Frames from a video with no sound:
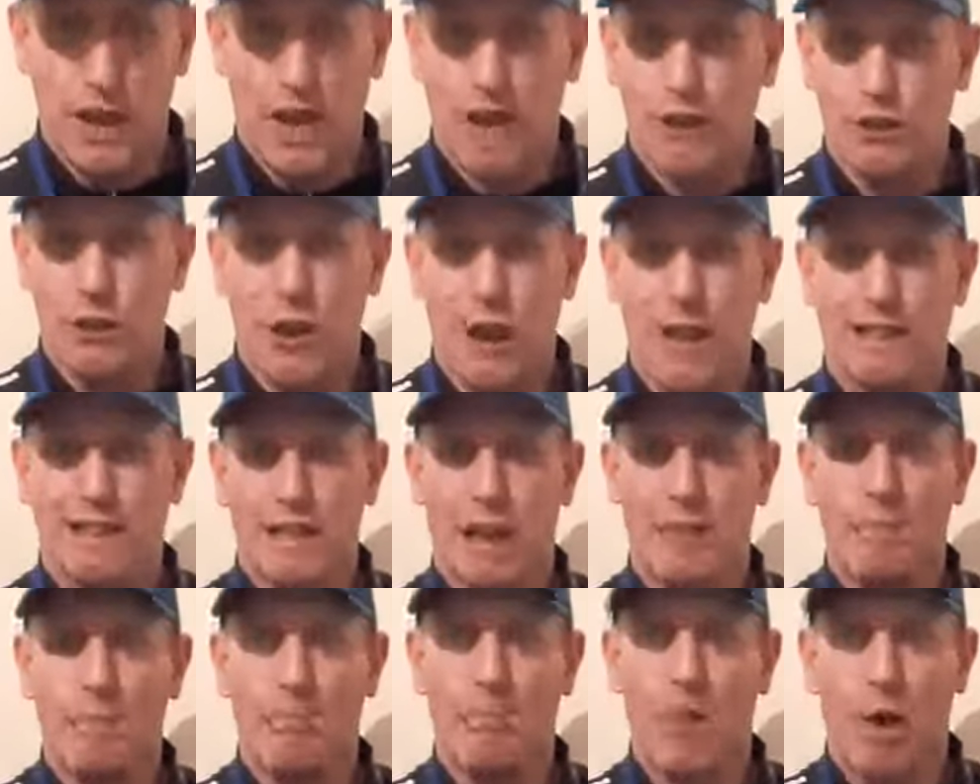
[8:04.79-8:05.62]
It's
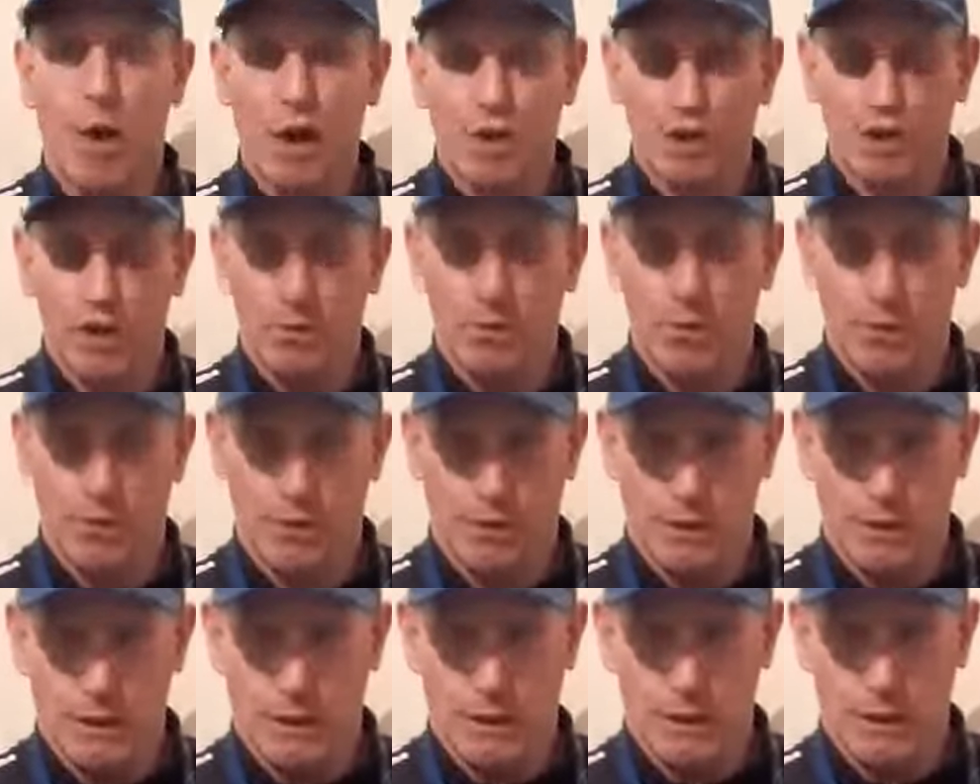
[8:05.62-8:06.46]

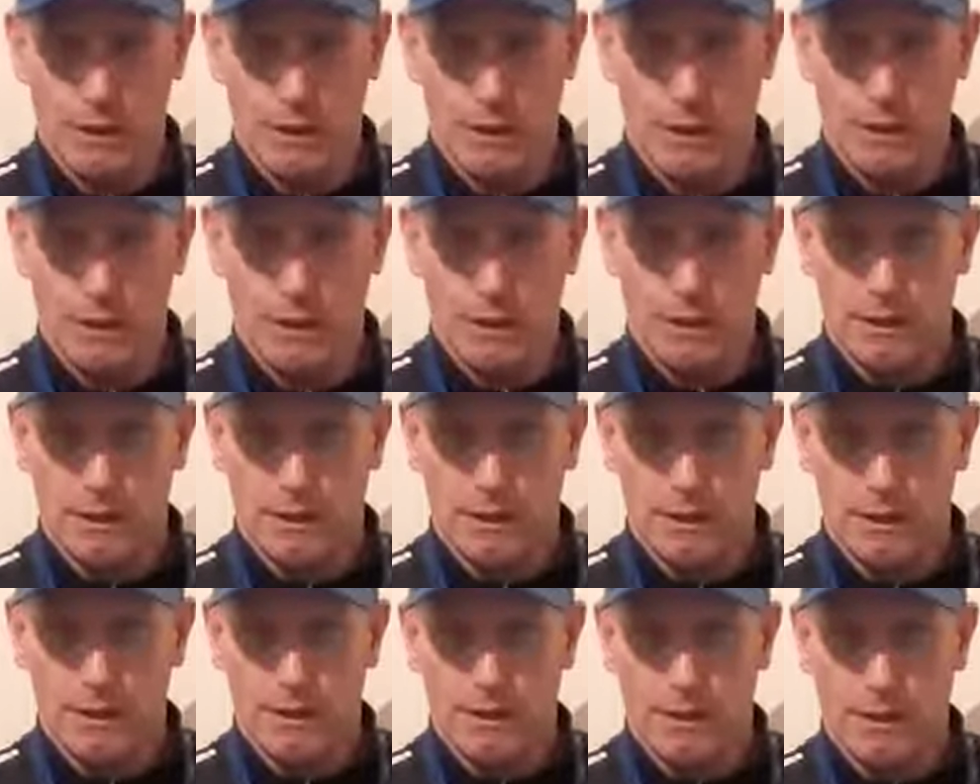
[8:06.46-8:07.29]
impossible
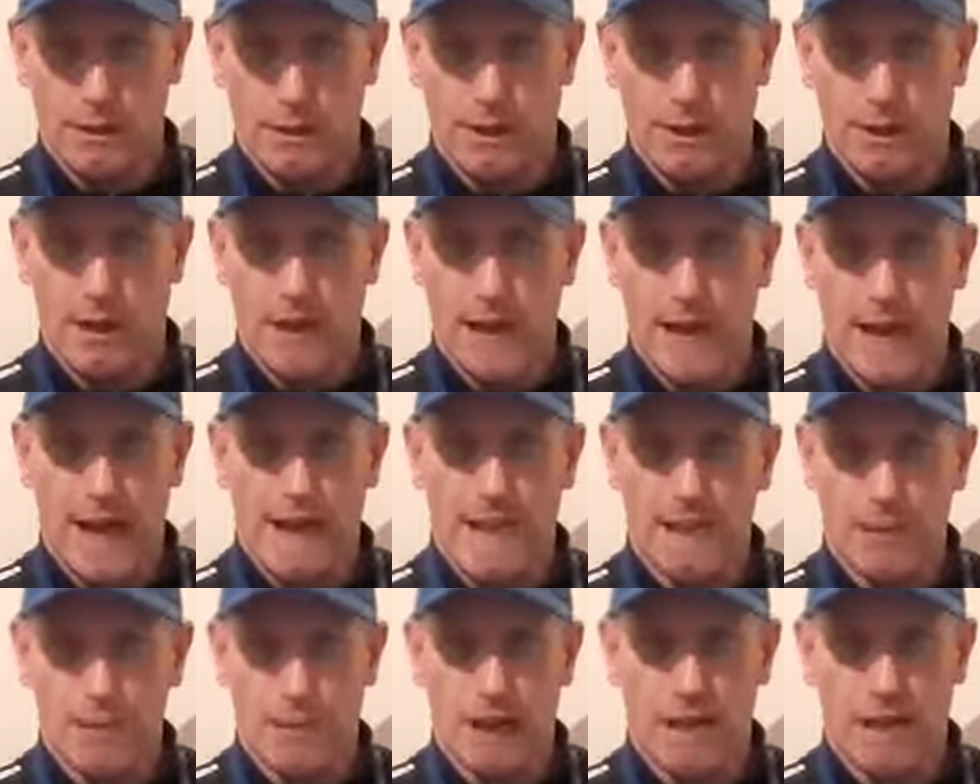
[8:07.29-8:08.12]
for
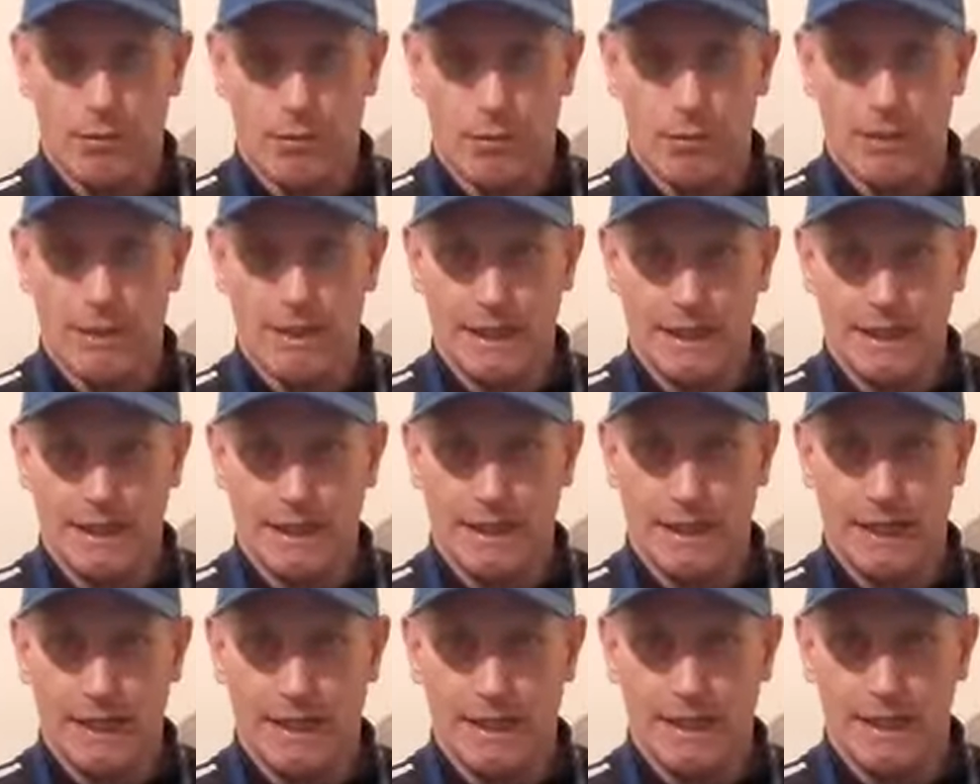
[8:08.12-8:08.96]
any man or woman to
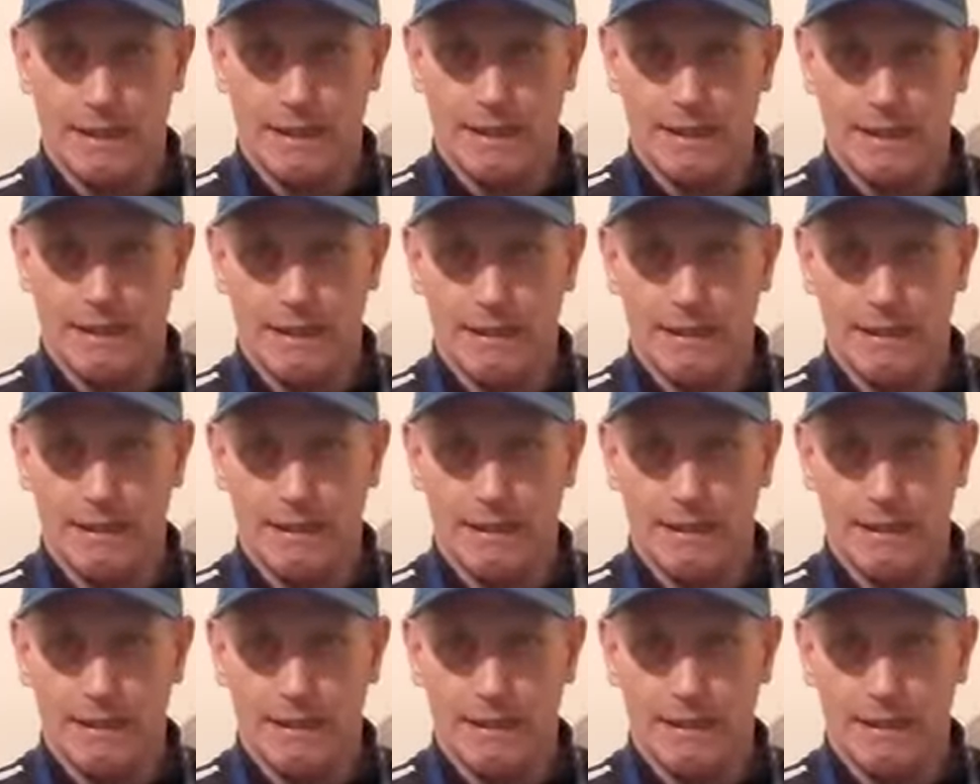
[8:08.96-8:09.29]
say